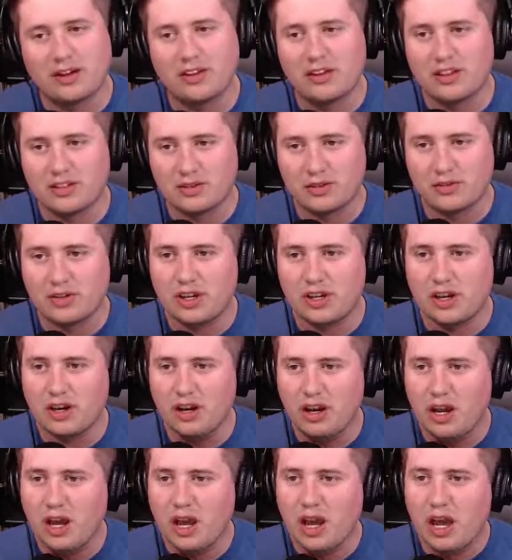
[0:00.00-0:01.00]
Wireless over
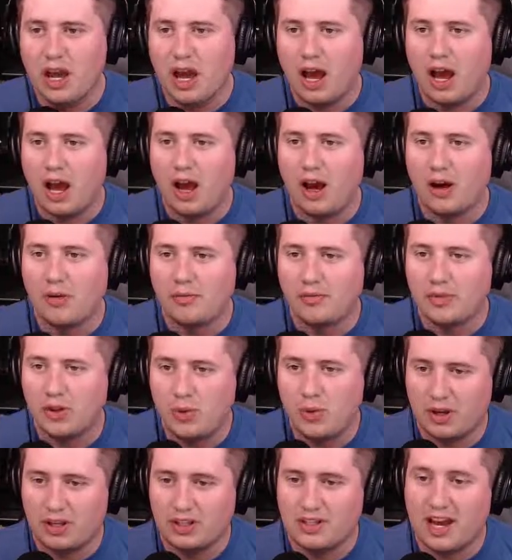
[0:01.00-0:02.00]
here.
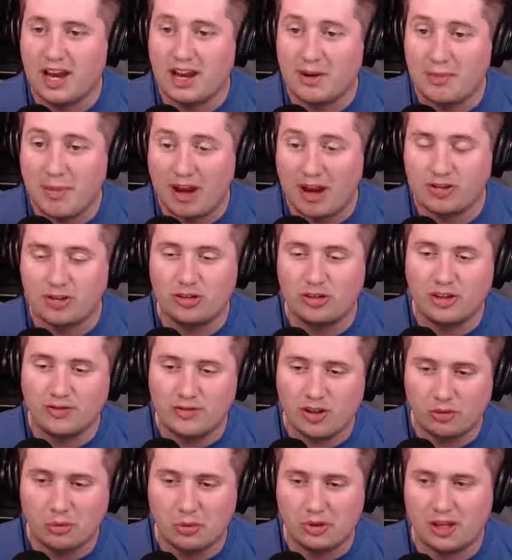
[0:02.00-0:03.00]
Um, Quick Attack, Magical
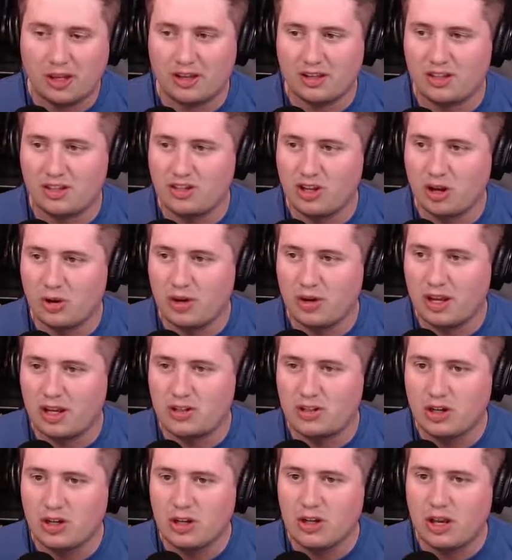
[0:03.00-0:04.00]
Leaf, Double Kick, Stone
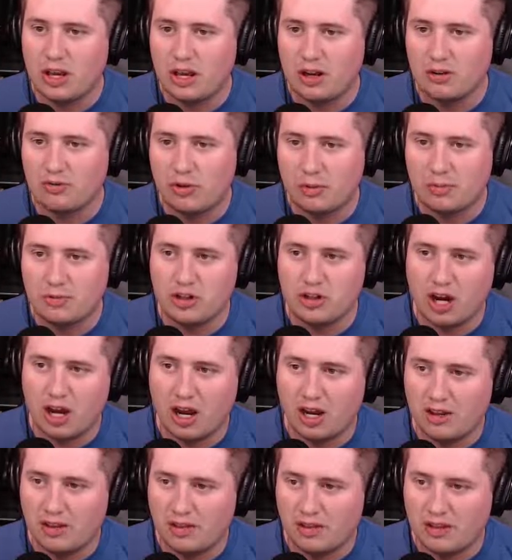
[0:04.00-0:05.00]
Edge, and
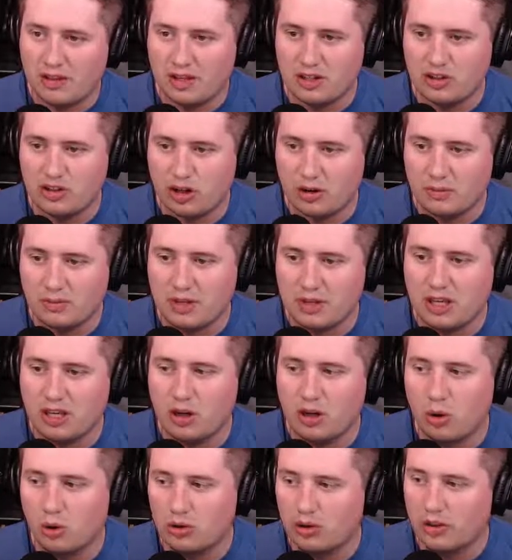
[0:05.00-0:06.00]
Ripjaw, the
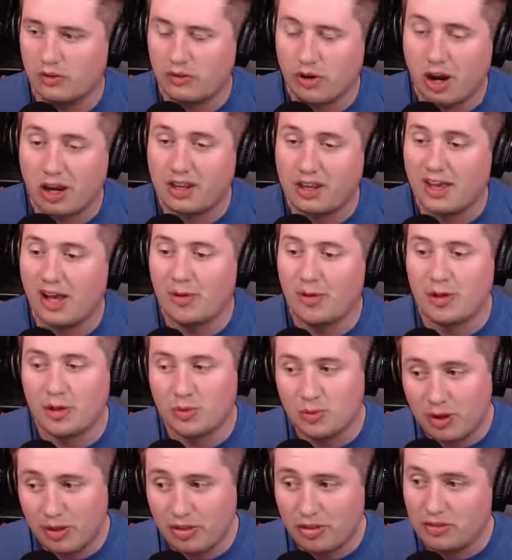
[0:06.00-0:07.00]
Sharpedo, holding the Rocky
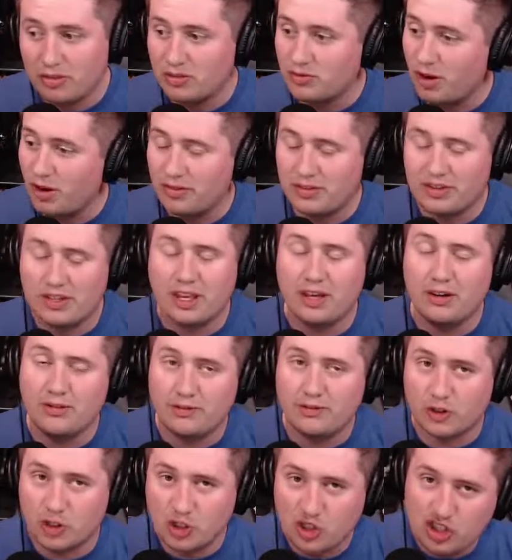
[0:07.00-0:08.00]
Helmet with Rough
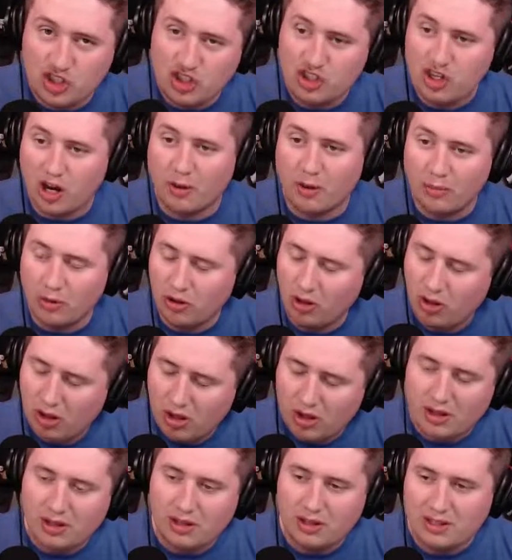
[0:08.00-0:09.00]
Skin for
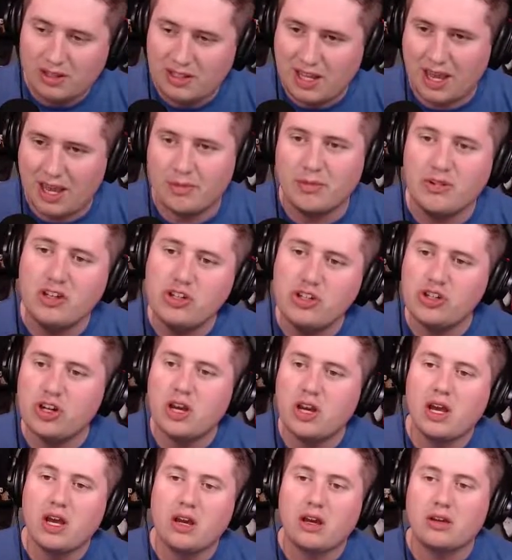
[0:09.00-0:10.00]
double
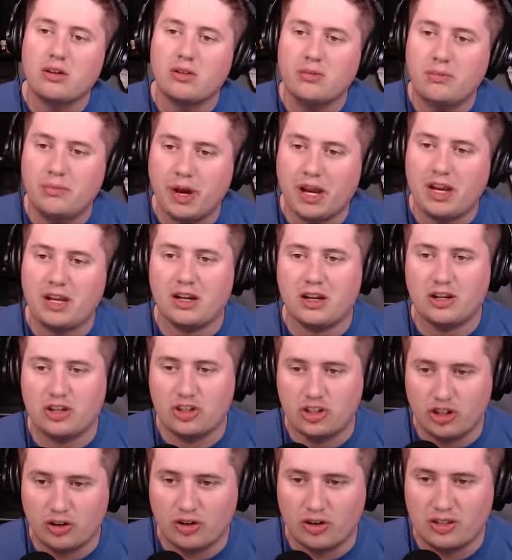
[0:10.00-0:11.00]
damage. Bite,
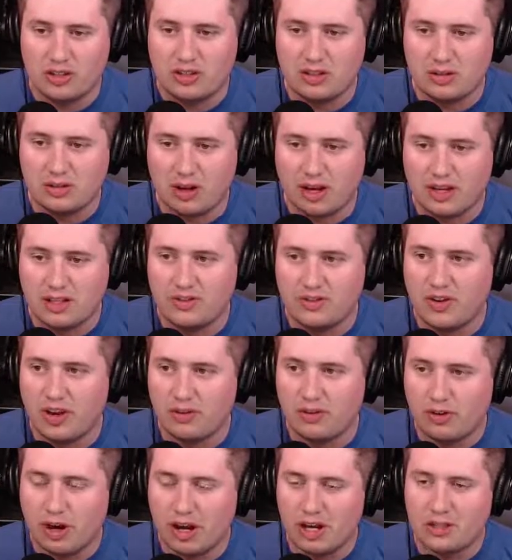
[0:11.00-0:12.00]
Assurance, Ice
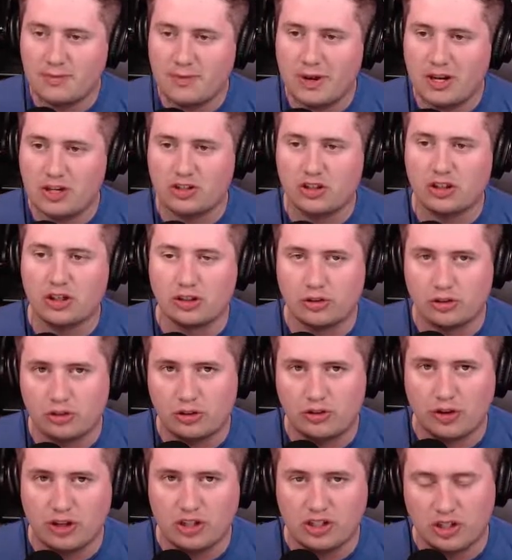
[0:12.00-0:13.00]
Fang, Rock Smash, gonna
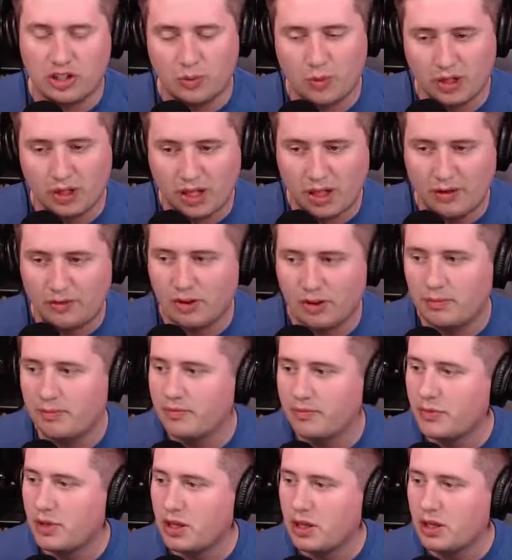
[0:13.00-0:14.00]
learn Crunch in one
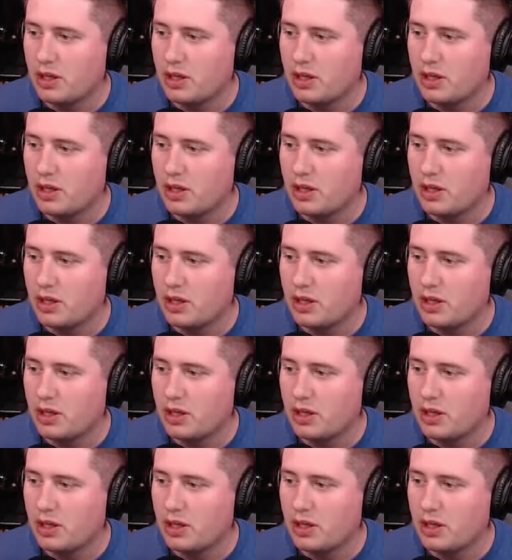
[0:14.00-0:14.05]
level.